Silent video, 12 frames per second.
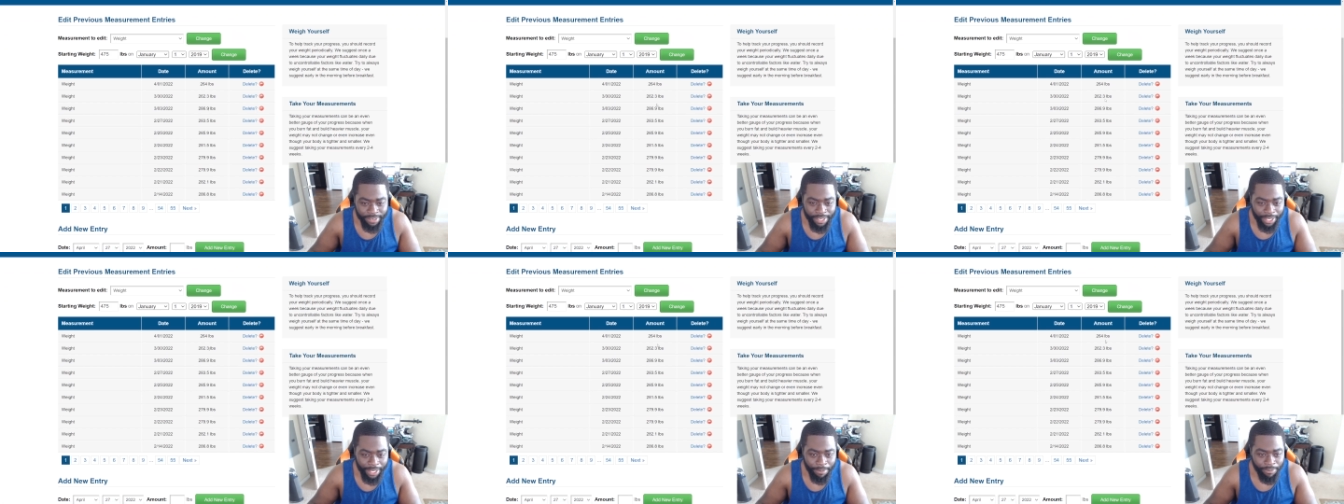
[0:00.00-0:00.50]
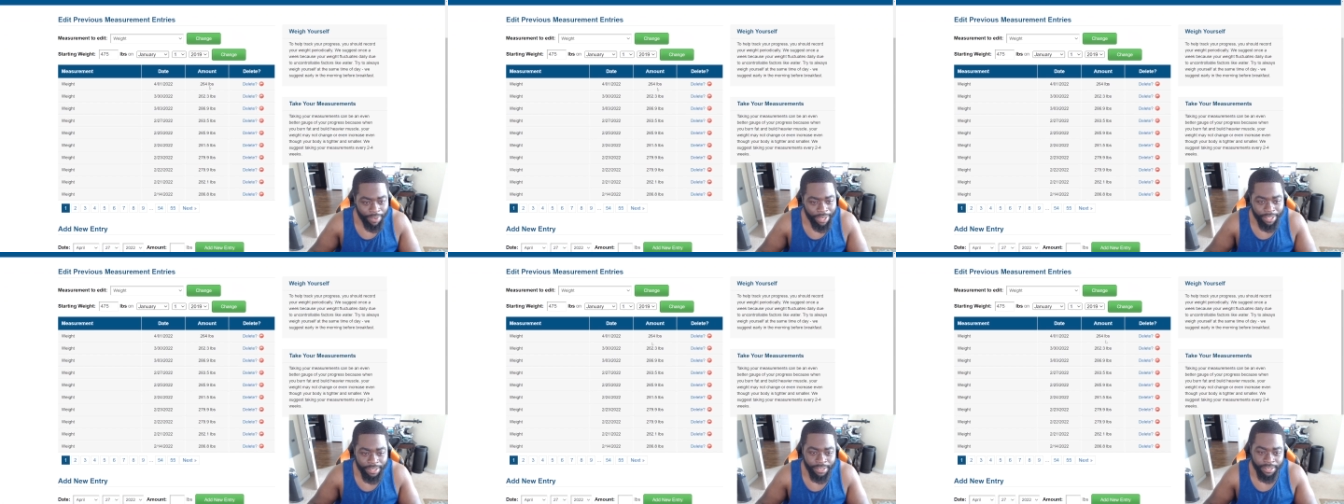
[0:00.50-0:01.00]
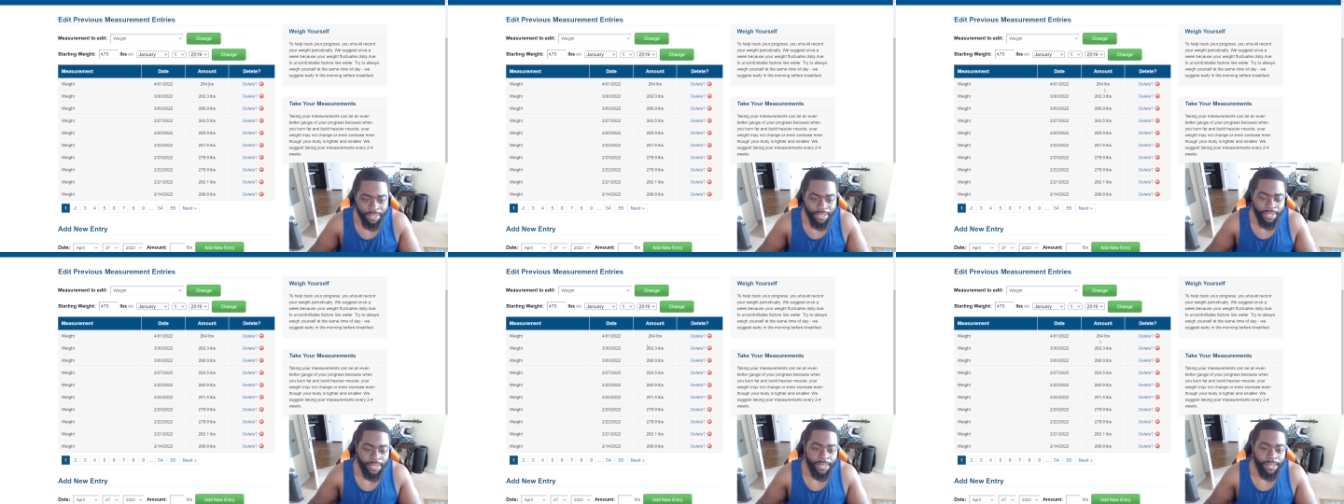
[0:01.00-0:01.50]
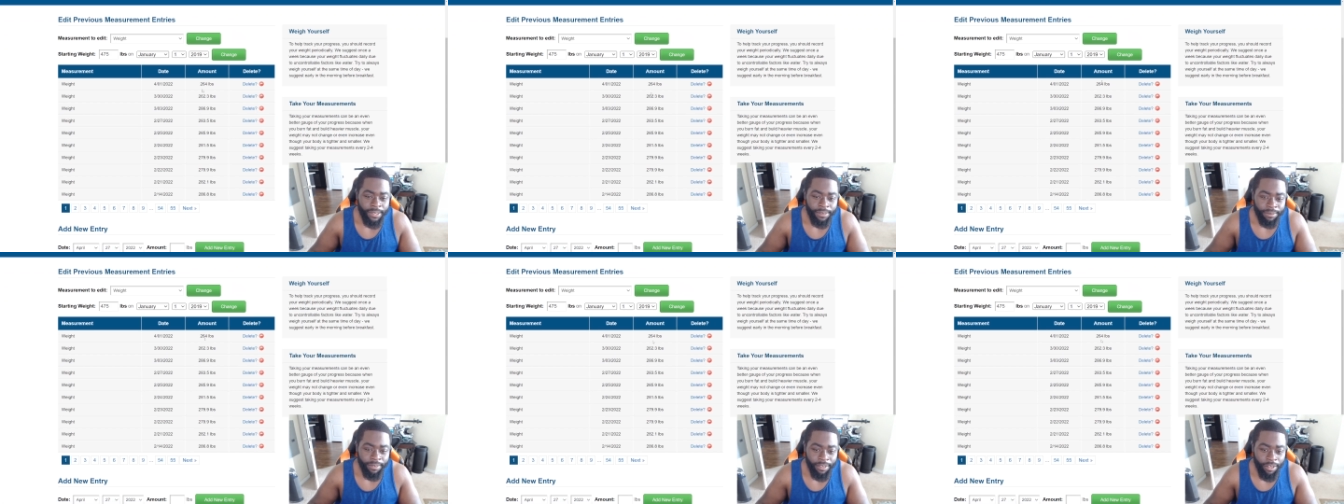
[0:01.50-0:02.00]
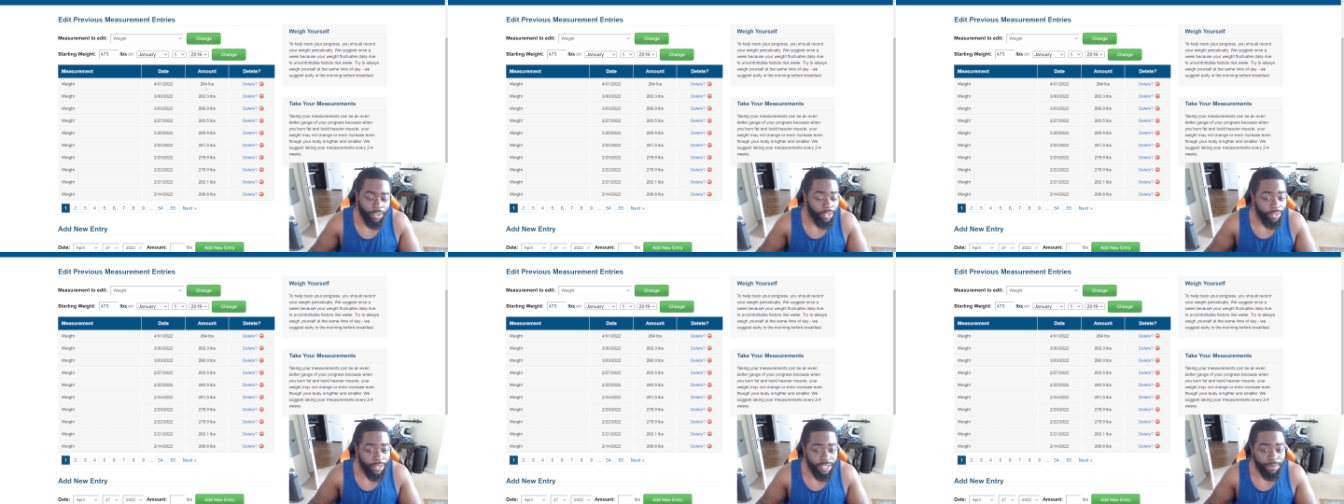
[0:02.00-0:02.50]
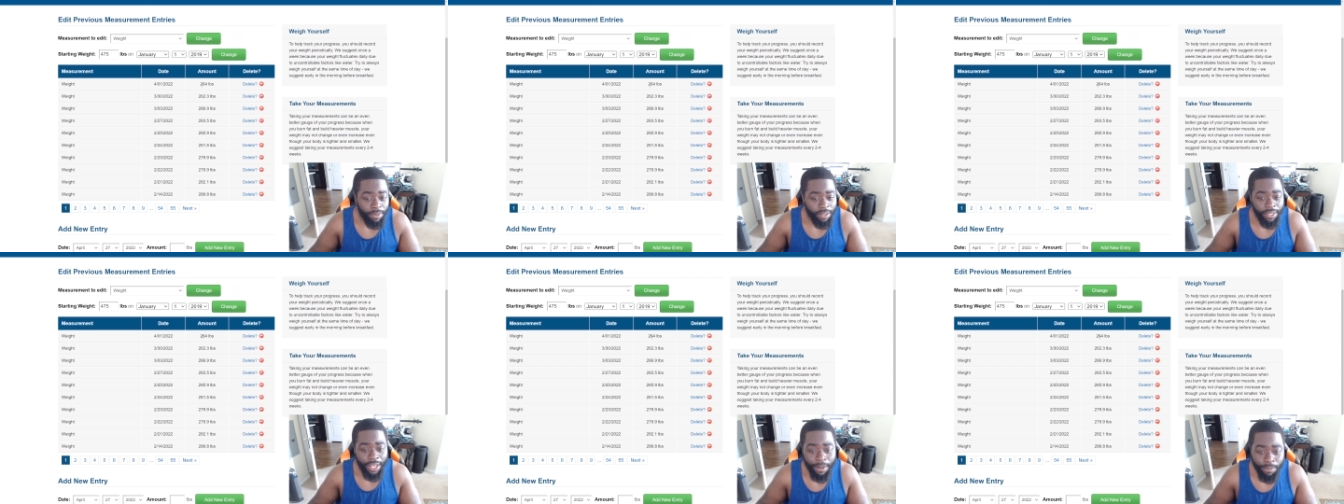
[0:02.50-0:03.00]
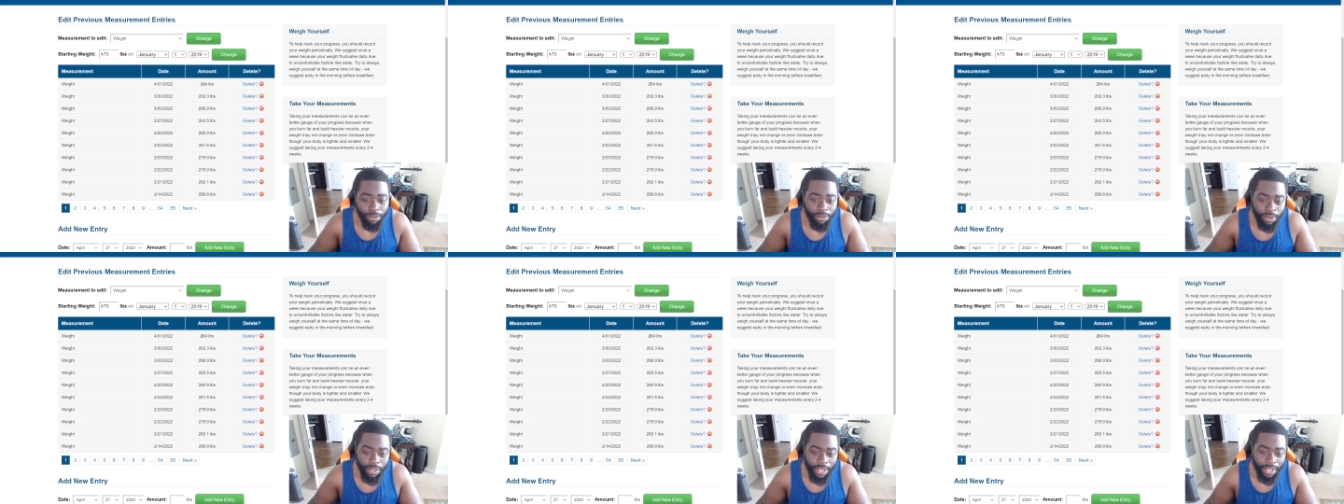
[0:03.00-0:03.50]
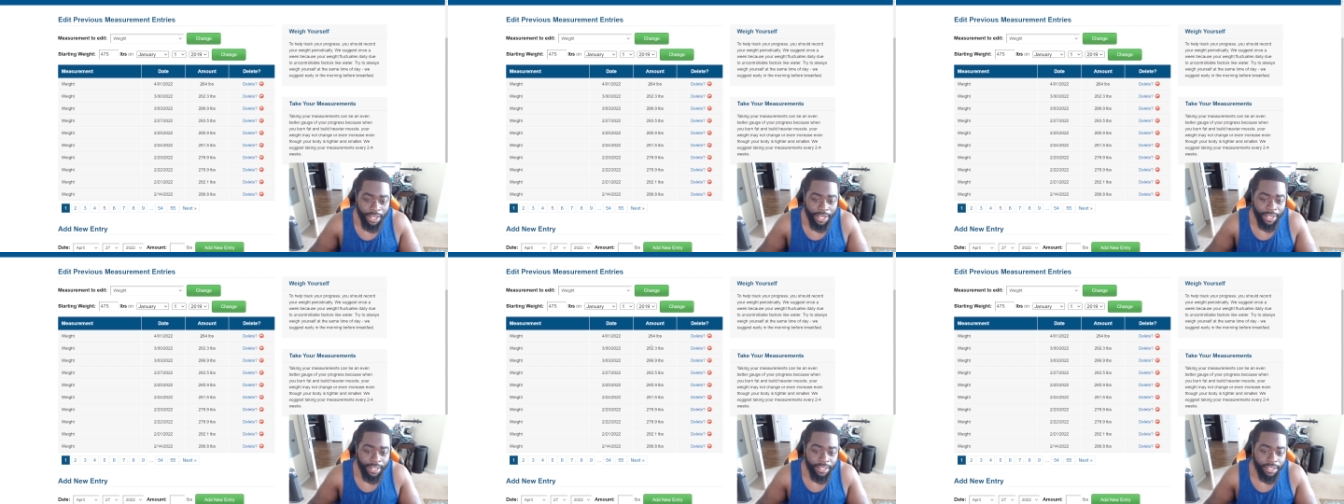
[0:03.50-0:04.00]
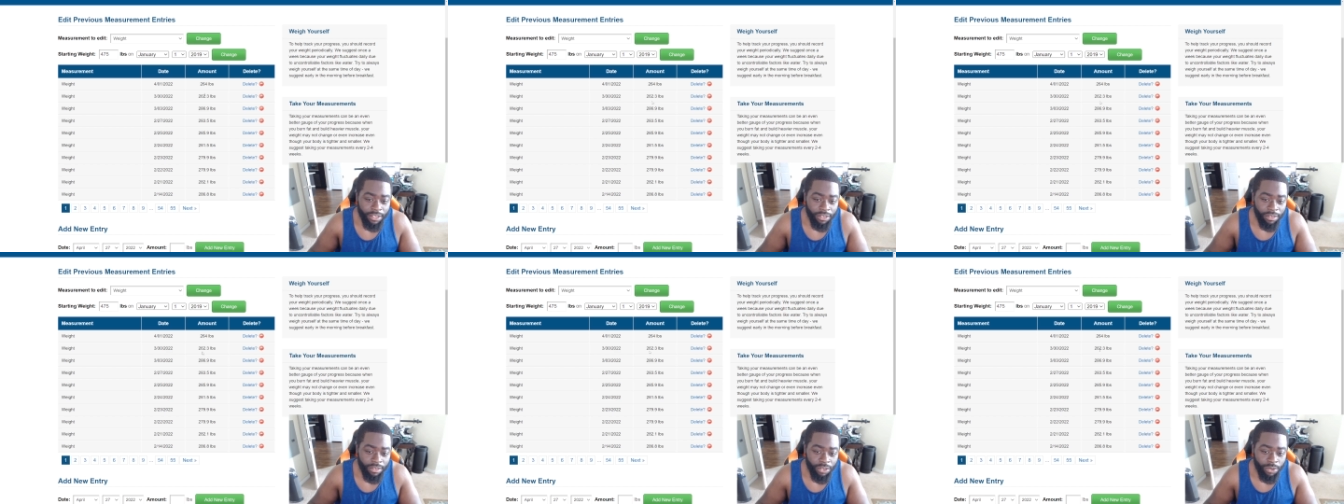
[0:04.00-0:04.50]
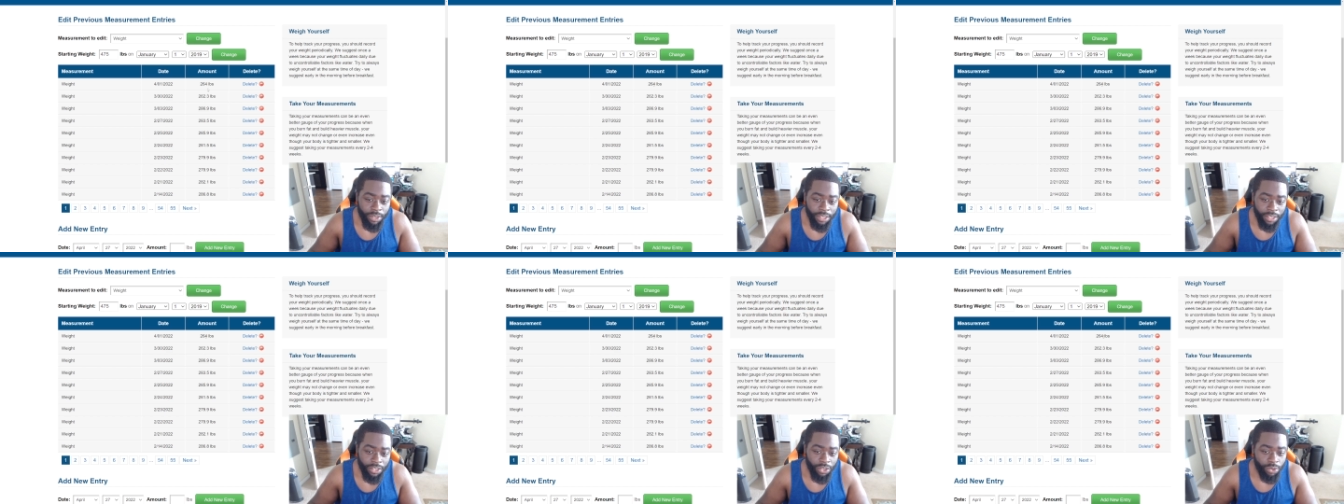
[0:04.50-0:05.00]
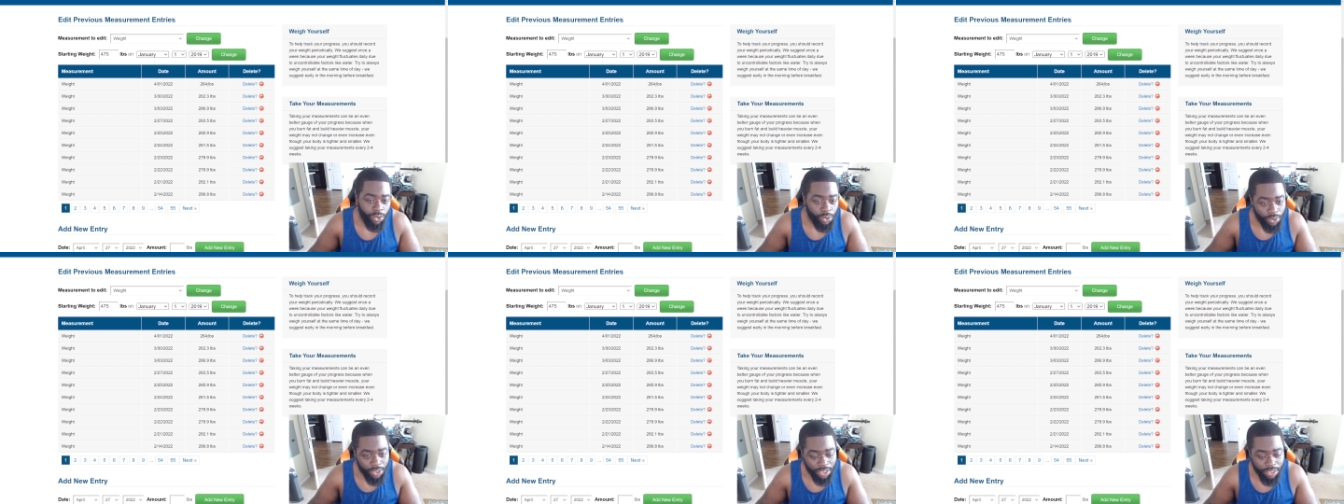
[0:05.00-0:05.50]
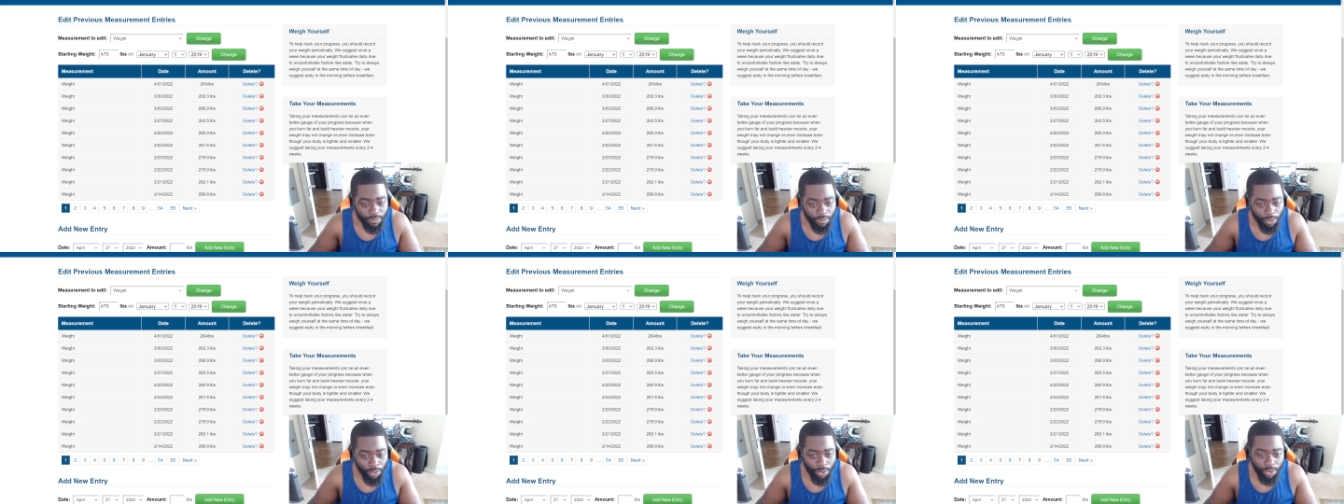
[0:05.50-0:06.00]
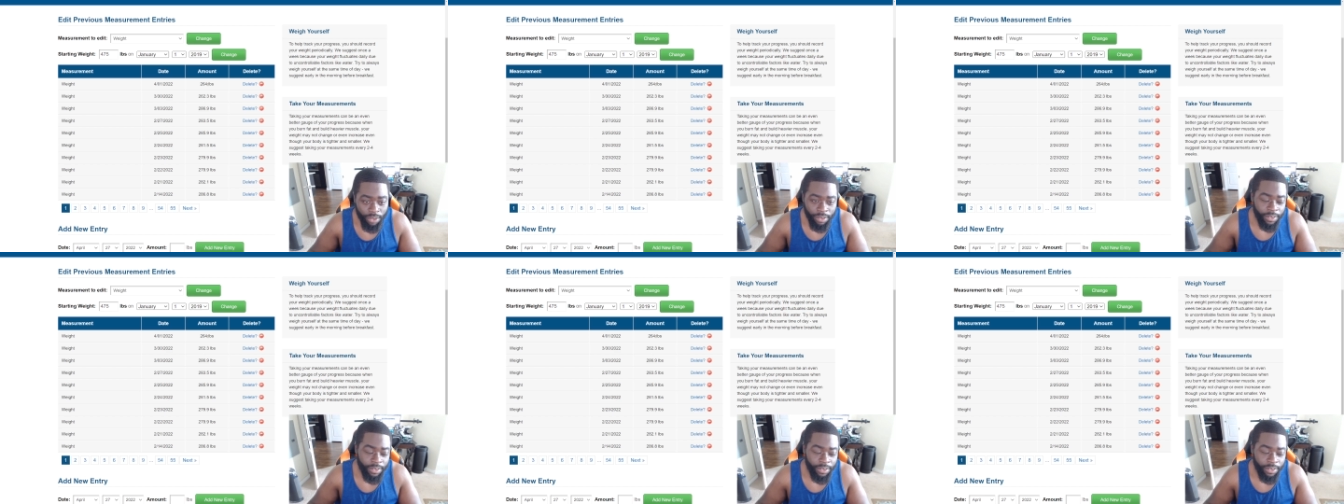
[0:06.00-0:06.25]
I kept fighting. And earlier this month, April, I hit 262, 264.